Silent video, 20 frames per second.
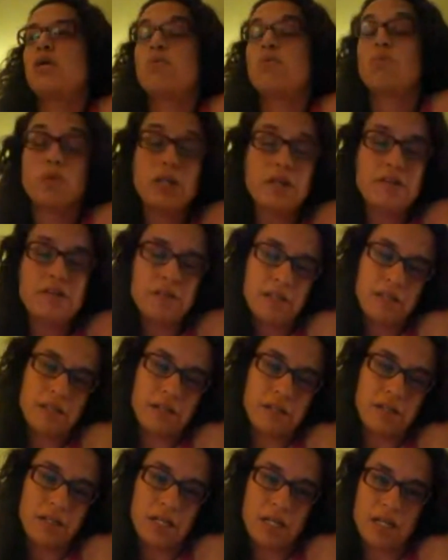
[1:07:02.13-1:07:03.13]
can
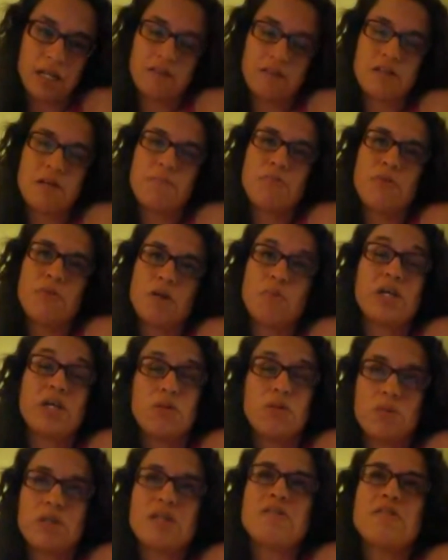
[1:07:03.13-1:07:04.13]
reason, and it
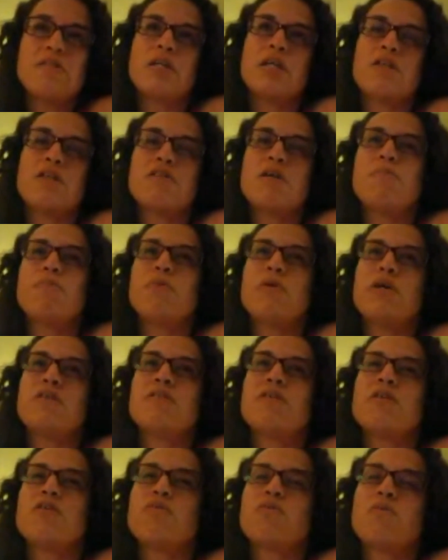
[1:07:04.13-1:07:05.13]

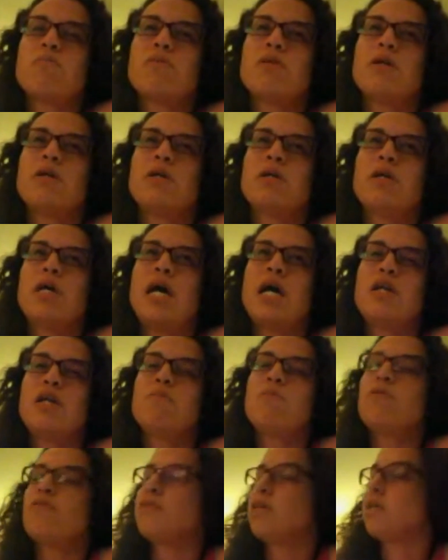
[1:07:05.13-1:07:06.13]
separates us from the
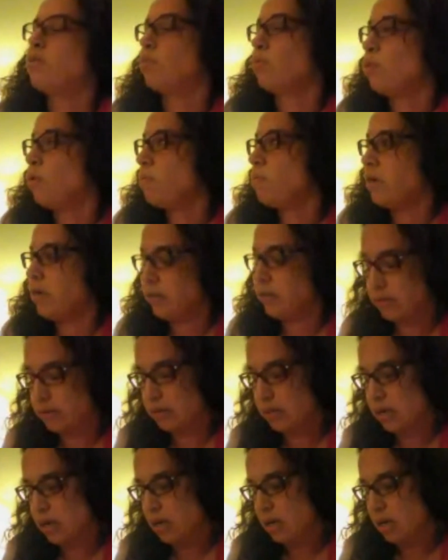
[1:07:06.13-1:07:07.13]
animals and the
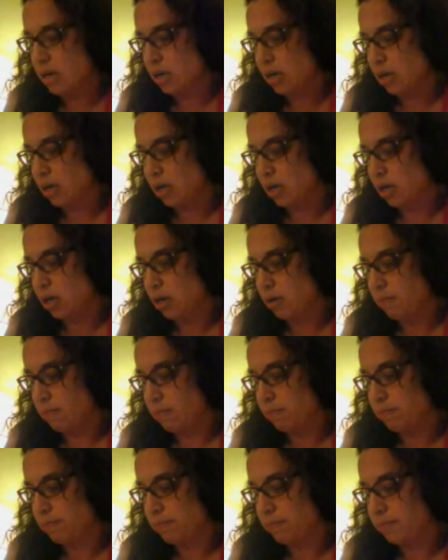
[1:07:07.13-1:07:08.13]
robots.
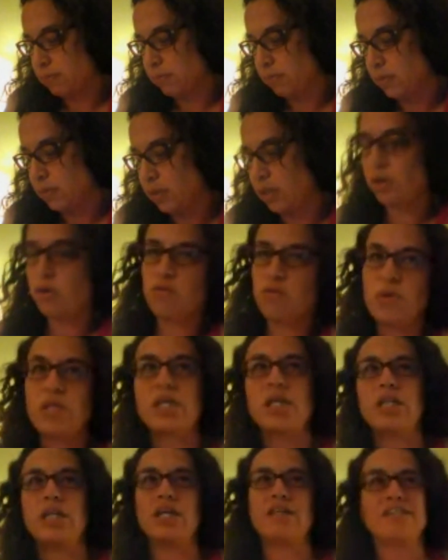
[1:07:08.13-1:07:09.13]
There goes
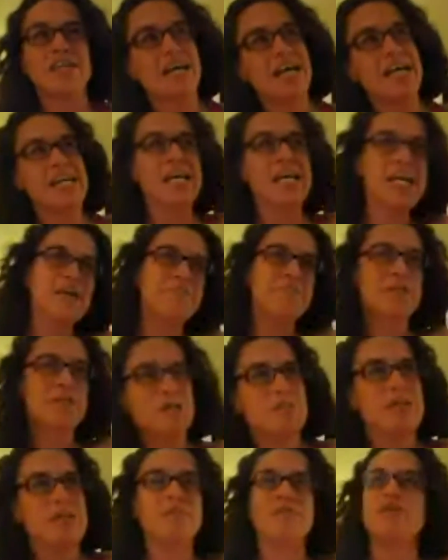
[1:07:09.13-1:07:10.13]
WikiLeaks. I am
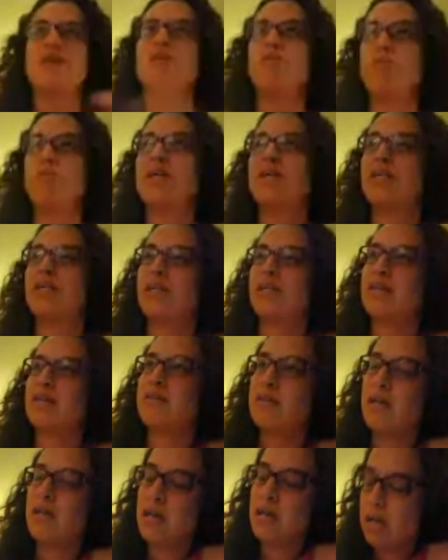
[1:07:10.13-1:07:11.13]
human. Fuck
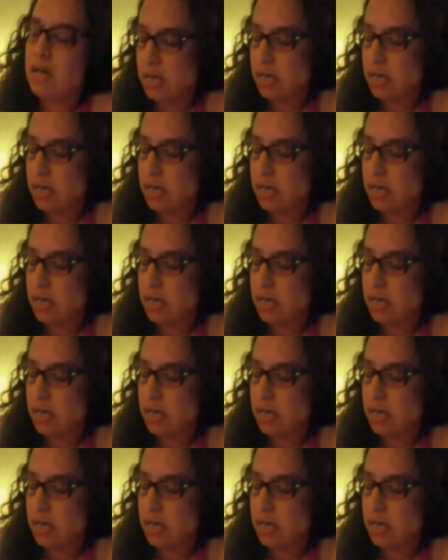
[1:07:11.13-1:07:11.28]
WikiLeaks.